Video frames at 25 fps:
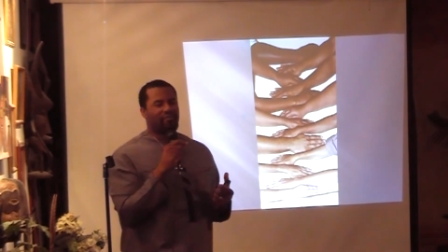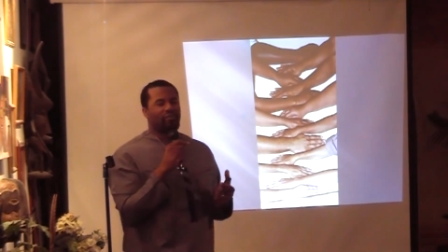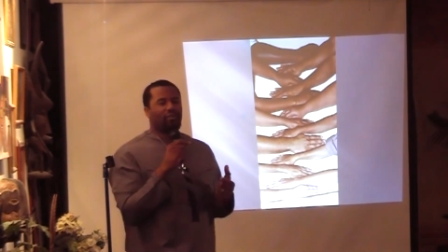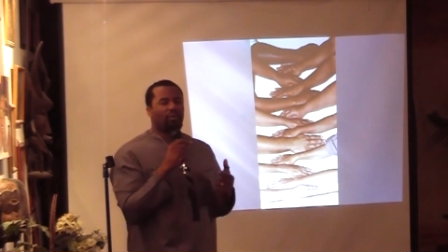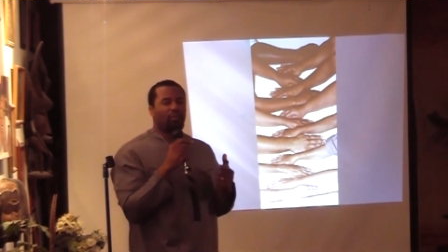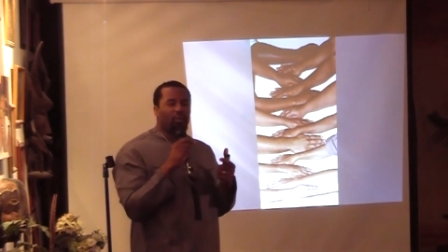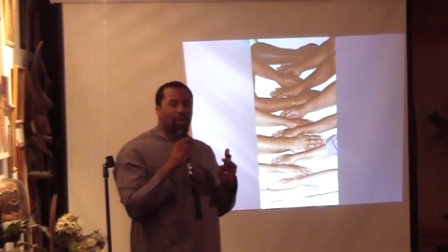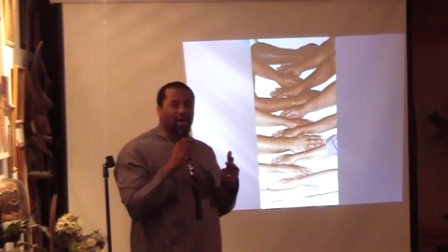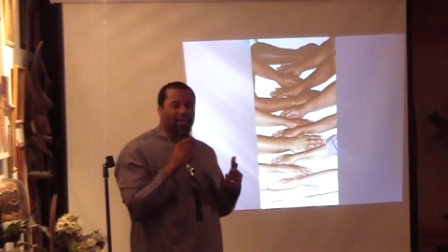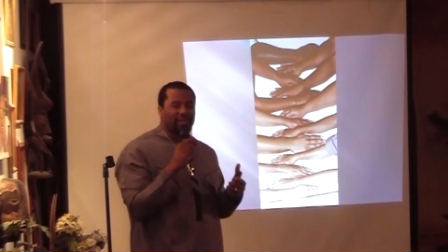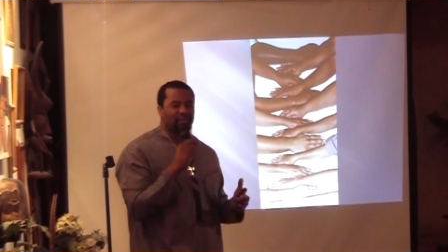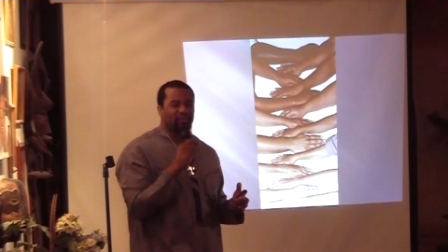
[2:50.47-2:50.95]
If
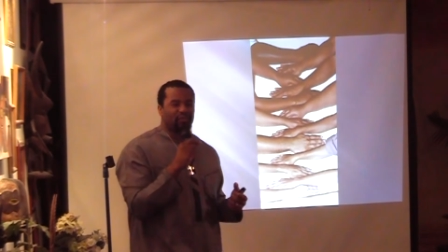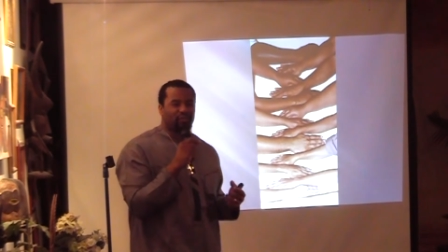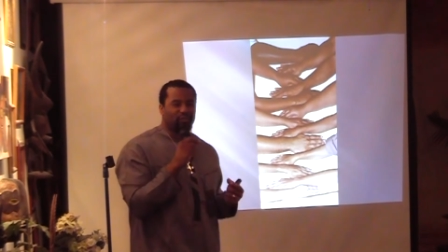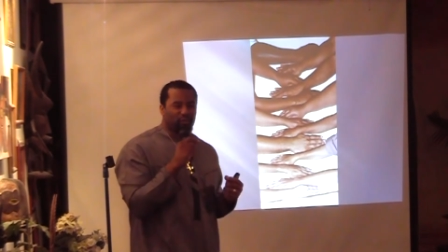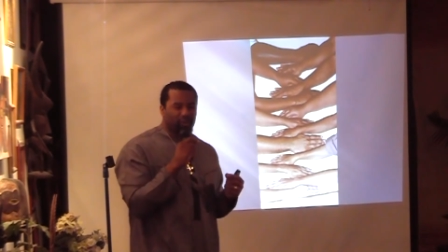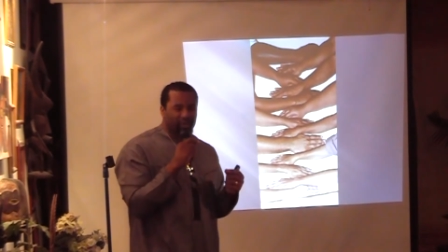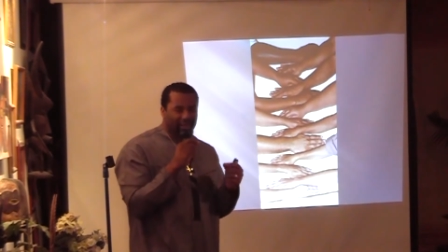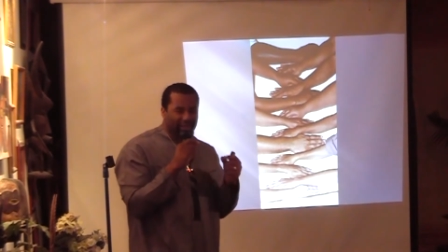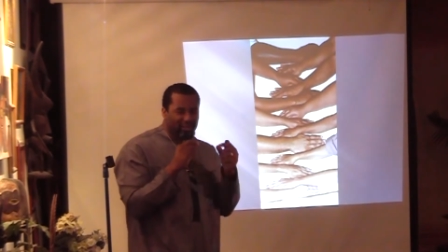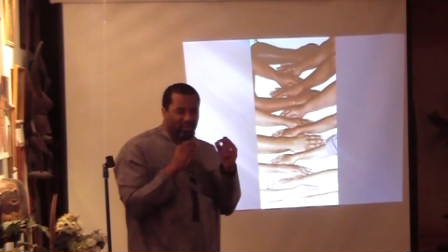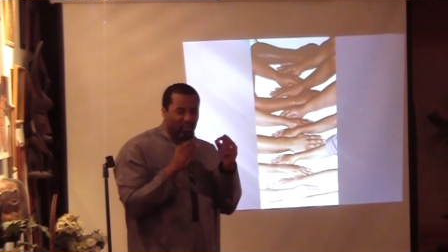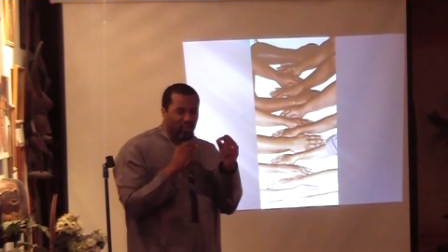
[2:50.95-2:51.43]
it wasn't
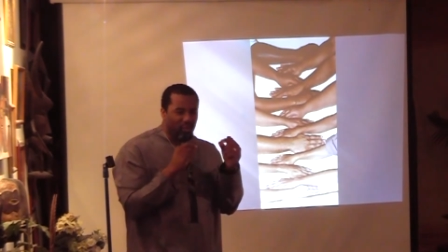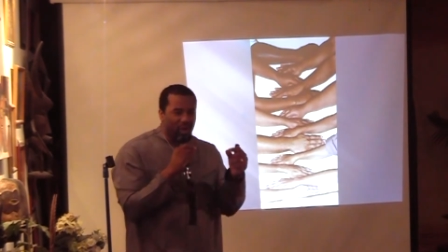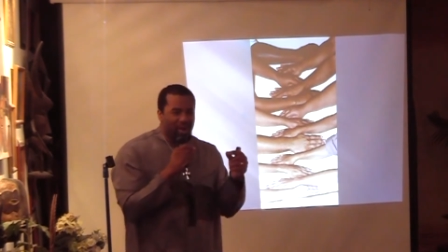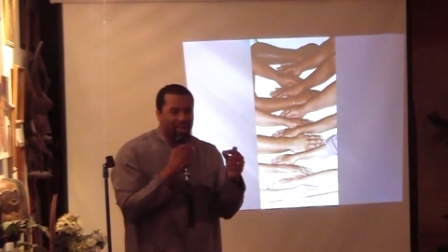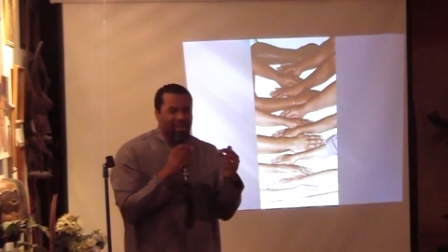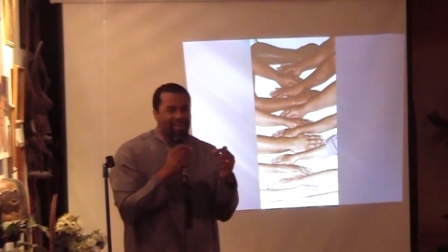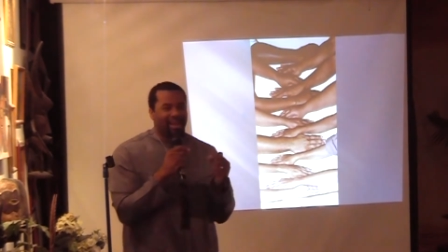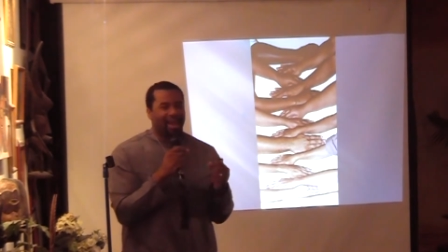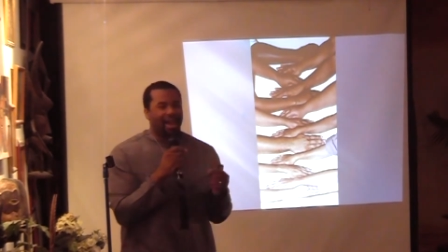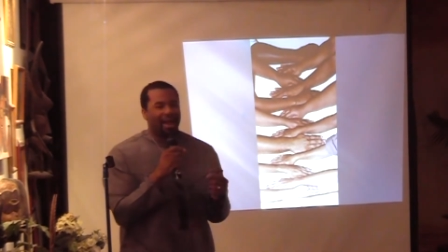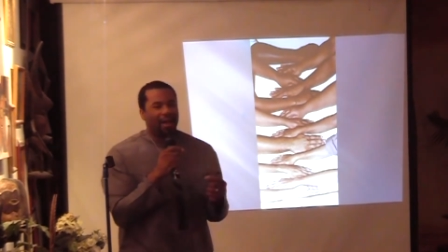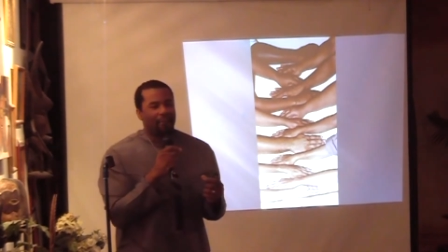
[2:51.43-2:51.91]
for this
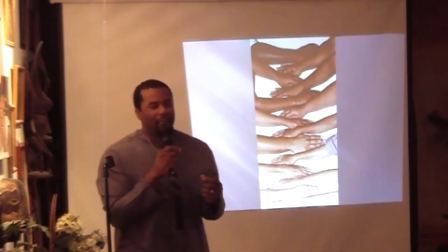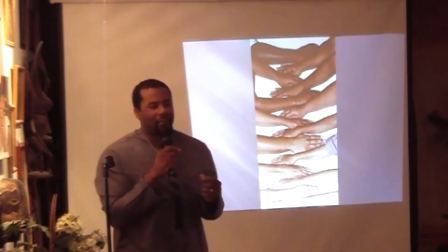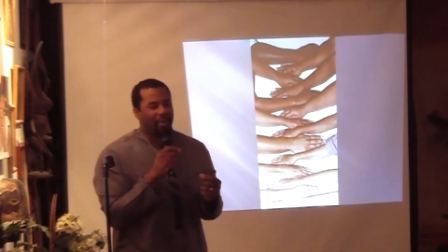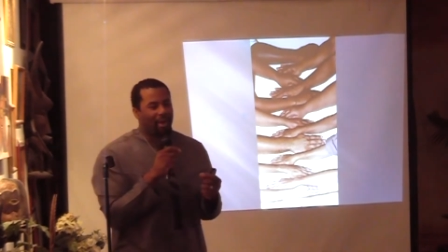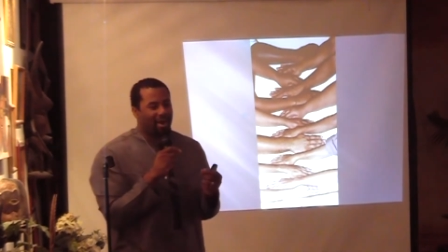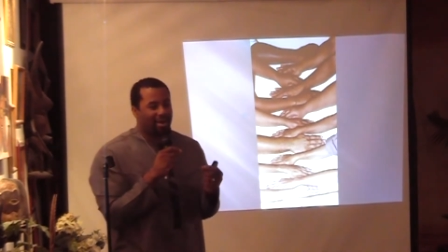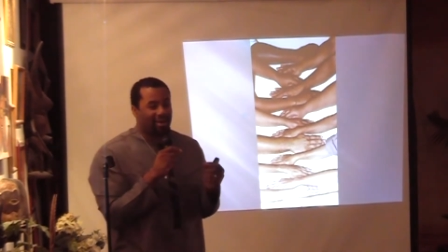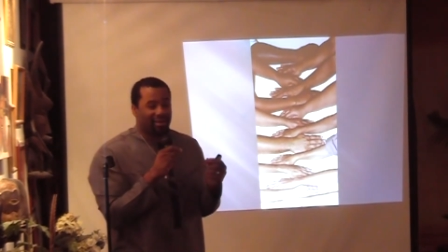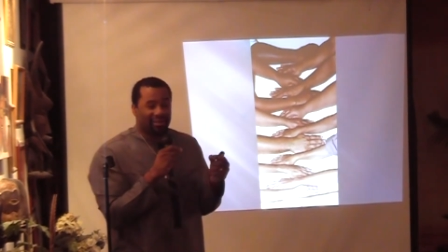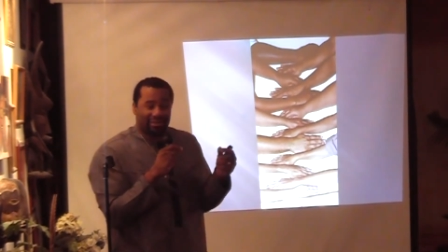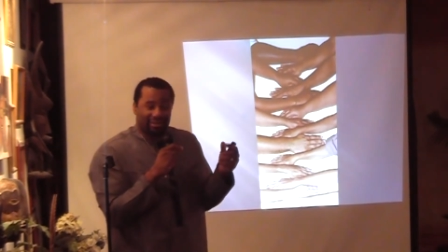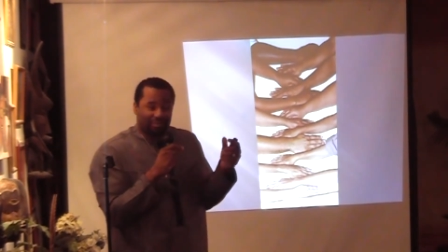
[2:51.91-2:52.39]
one
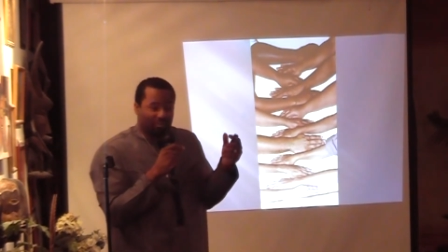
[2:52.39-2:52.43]
compound,